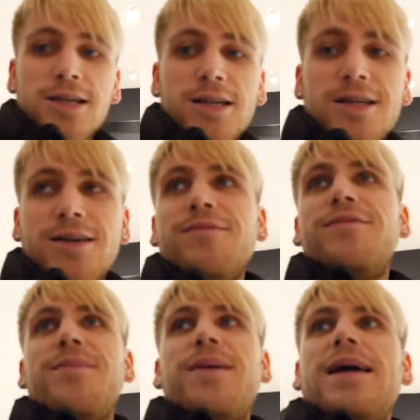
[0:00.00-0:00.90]
a
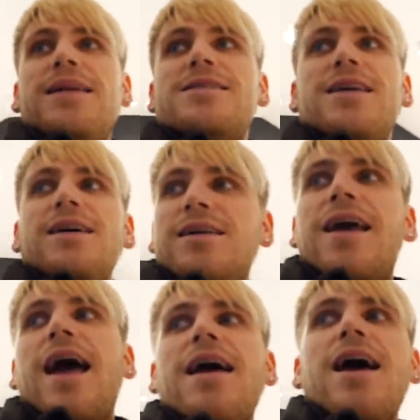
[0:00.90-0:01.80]
comfy bed, is there?
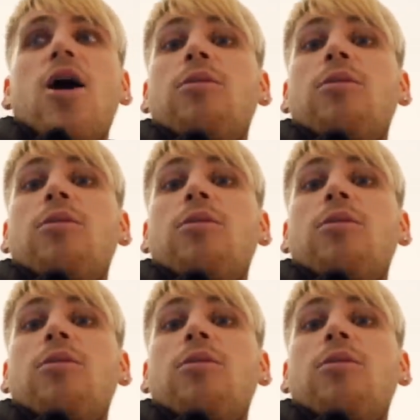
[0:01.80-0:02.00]
Okay.